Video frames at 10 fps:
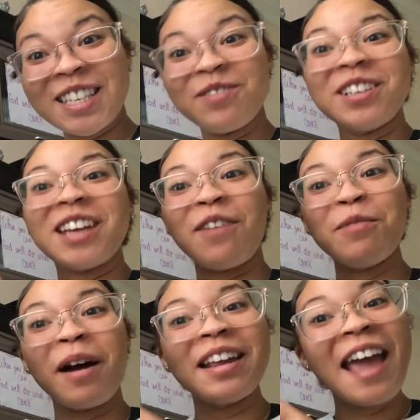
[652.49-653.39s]
which
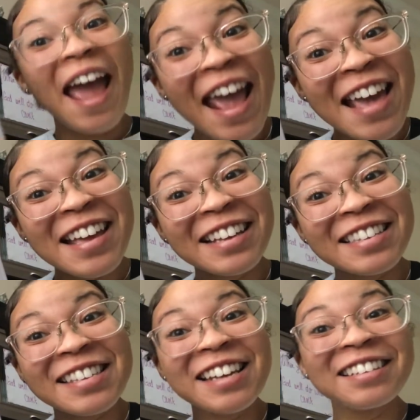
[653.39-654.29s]
everybody
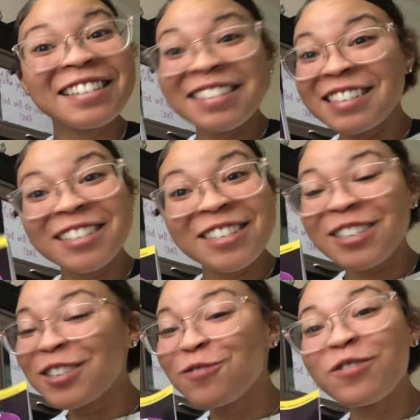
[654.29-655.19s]
hates because it's
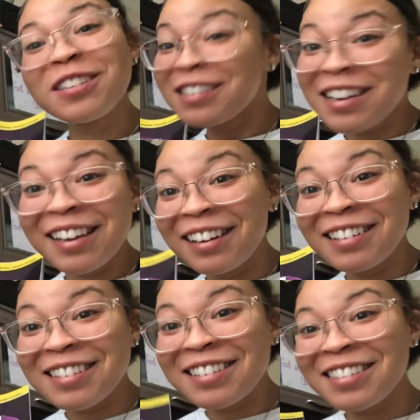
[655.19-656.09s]
just
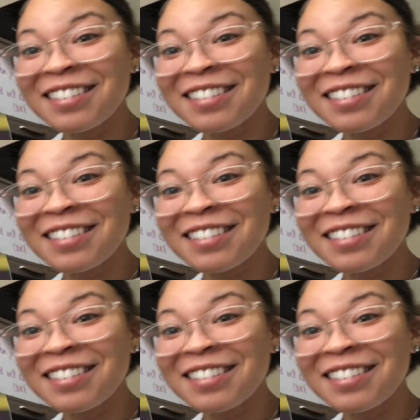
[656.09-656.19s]
ridiculous.